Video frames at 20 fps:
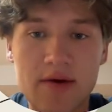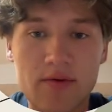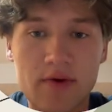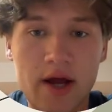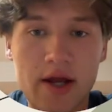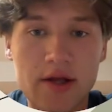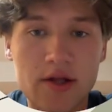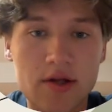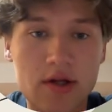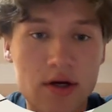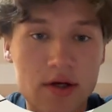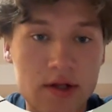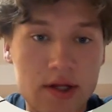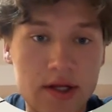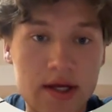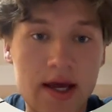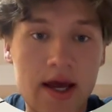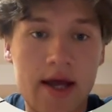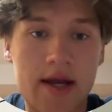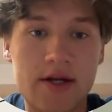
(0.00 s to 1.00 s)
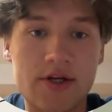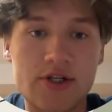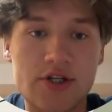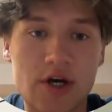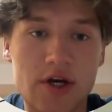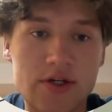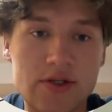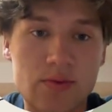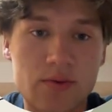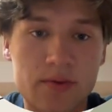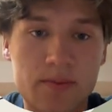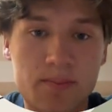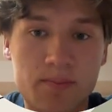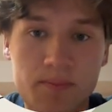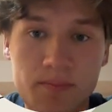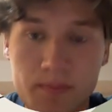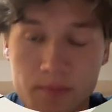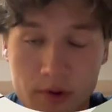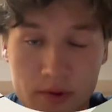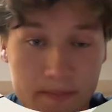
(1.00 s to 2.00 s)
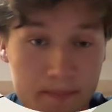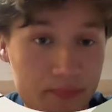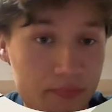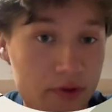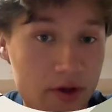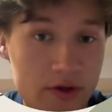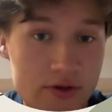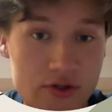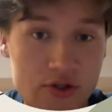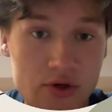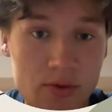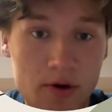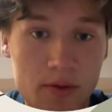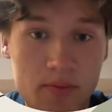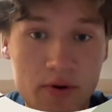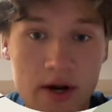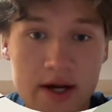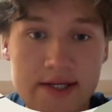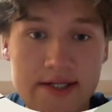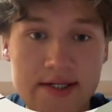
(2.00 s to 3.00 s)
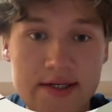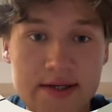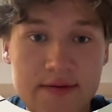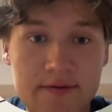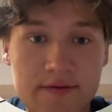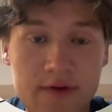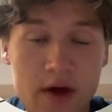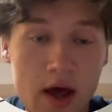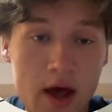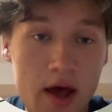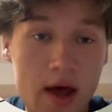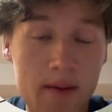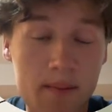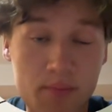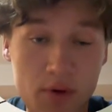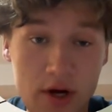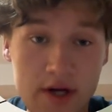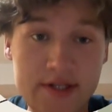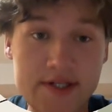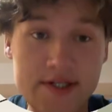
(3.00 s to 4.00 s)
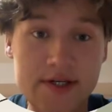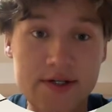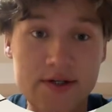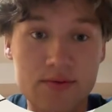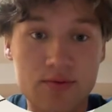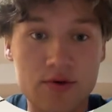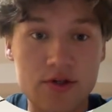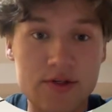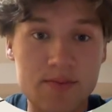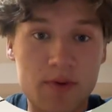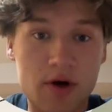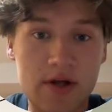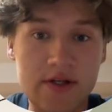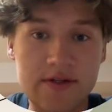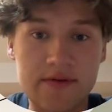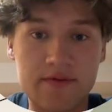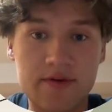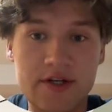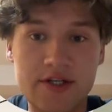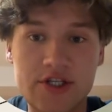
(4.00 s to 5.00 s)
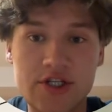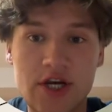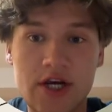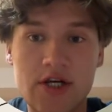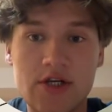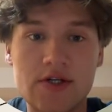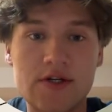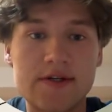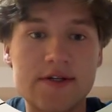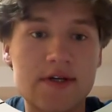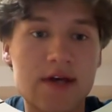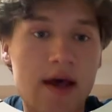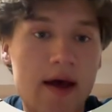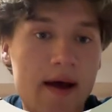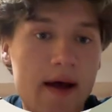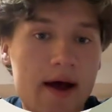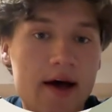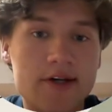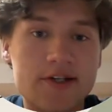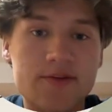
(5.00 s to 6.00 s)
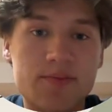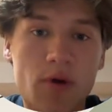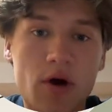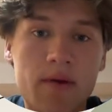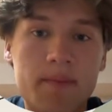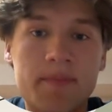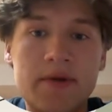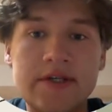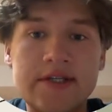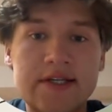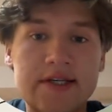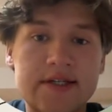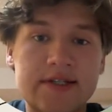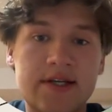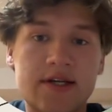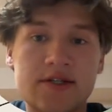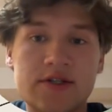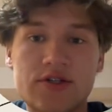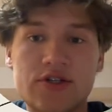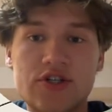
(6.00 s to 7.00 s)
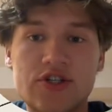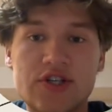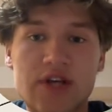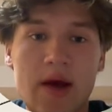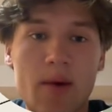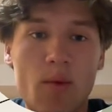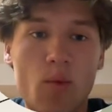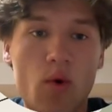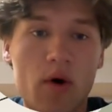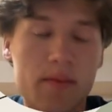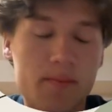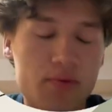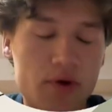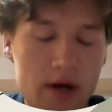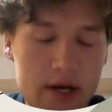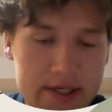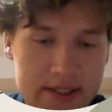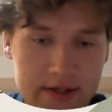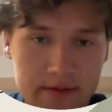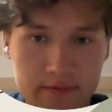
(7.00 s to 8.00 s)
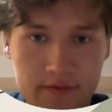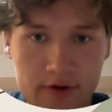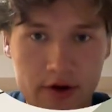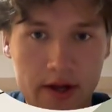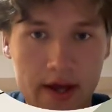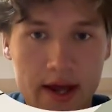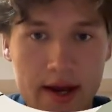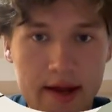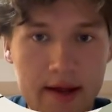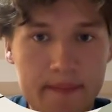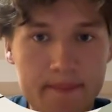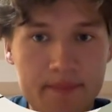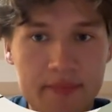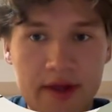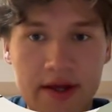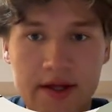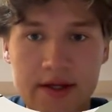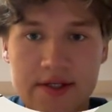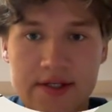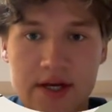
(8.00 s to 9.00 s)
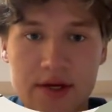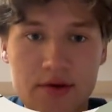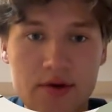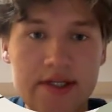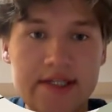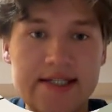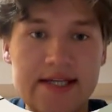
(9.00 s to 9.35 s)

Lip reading: it regularly and adjust when consumer prices, responsiveness changes. A smart business doesn't just set one price and forget it. They continually